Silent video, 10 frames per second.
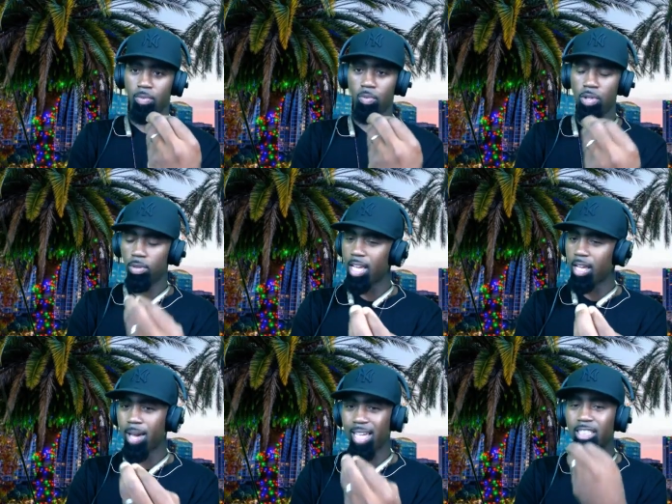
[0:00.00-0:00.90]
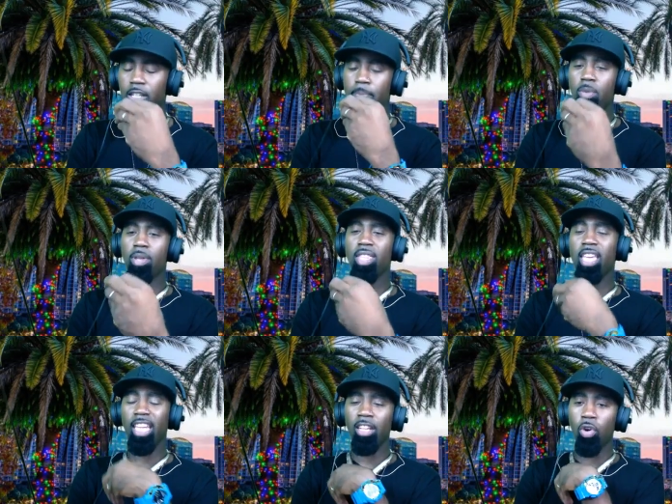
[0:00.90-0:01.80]
When you think about it, it should be
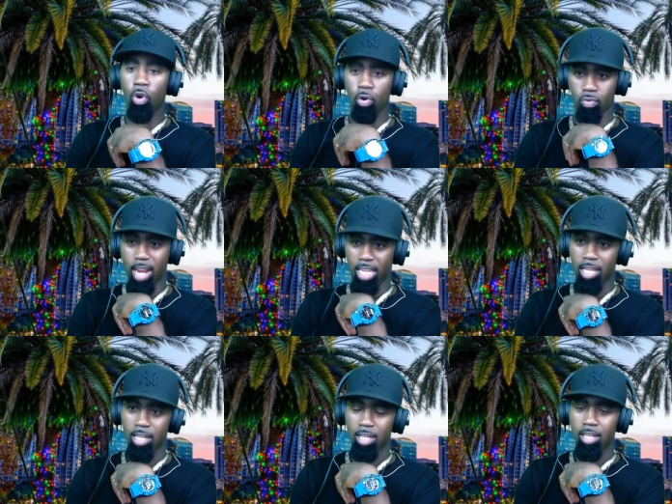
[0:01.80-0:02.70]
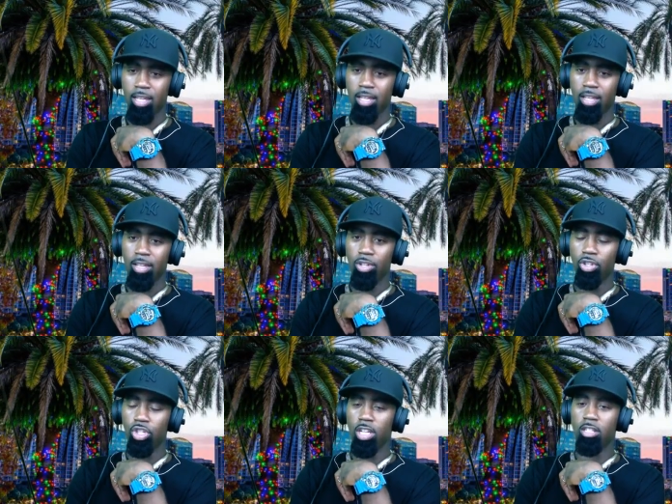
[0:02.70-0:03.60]
within already. You
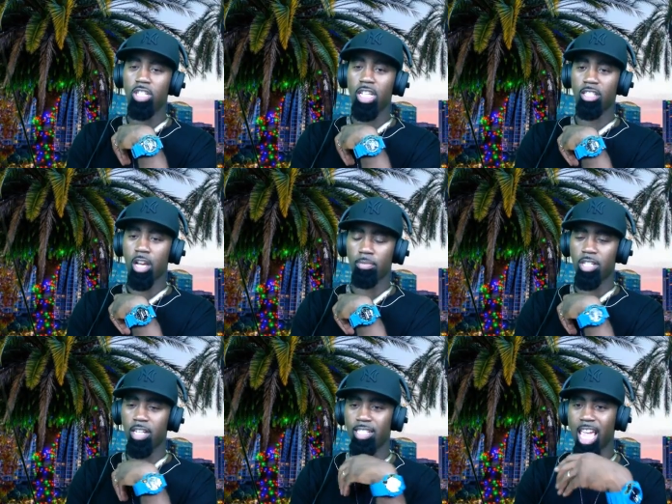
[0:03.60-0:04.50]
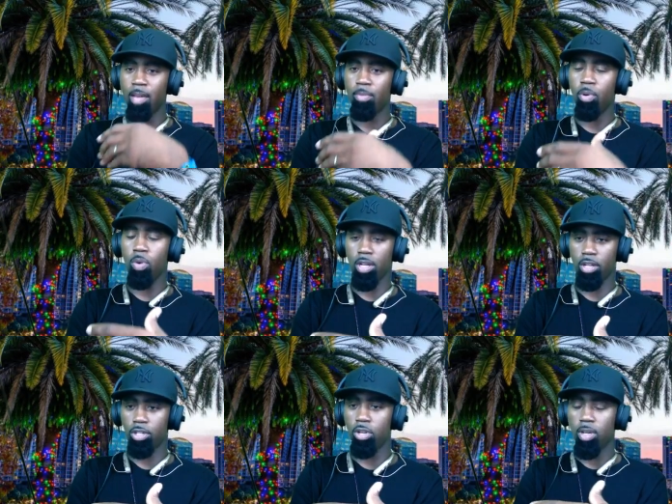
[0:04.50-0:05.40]
shouldn't just come to the table wanting
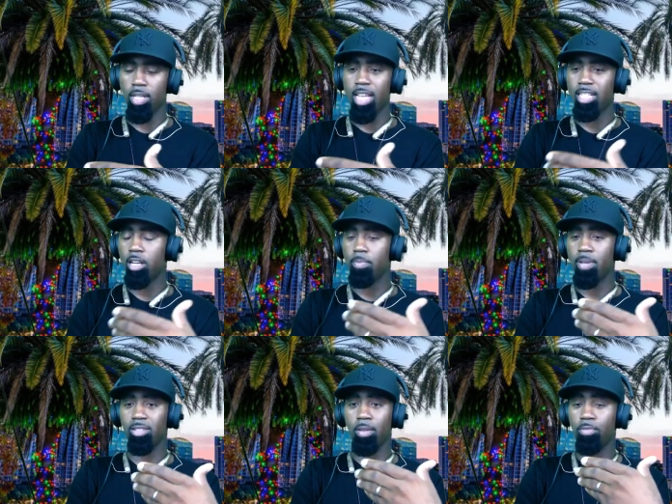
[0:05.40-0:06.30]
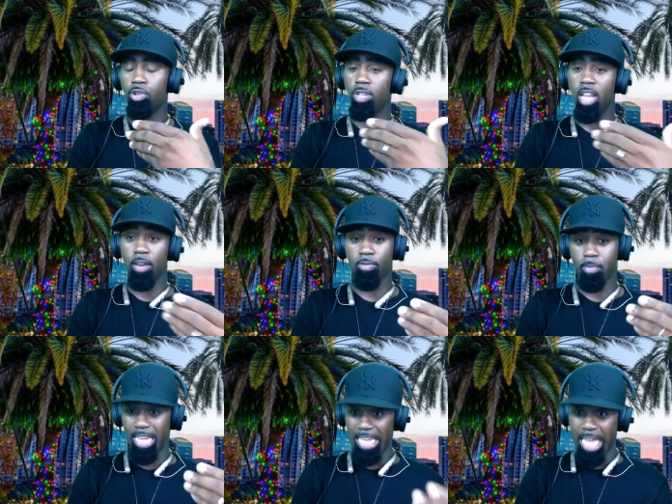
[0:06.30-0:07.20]
to do it. That should have been something you did
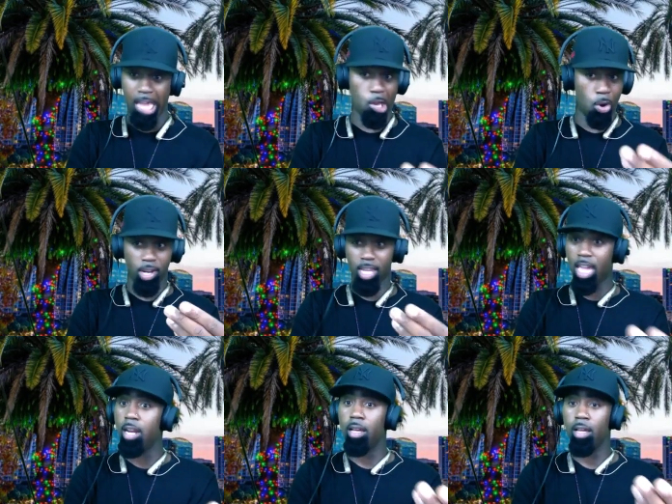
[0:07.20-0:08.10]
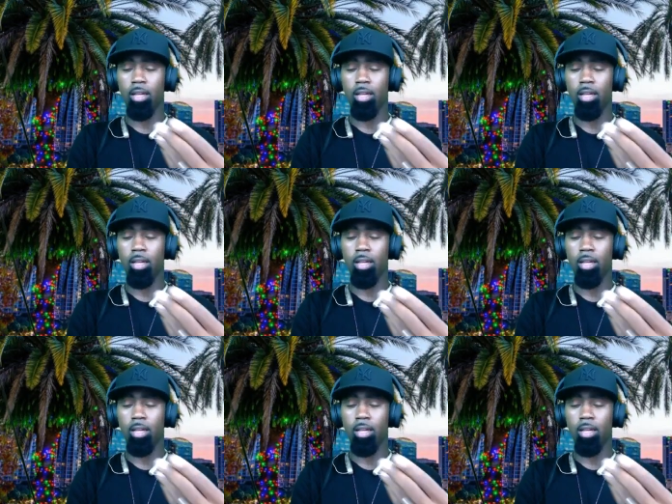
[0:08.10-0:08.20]
from the get-go to get her.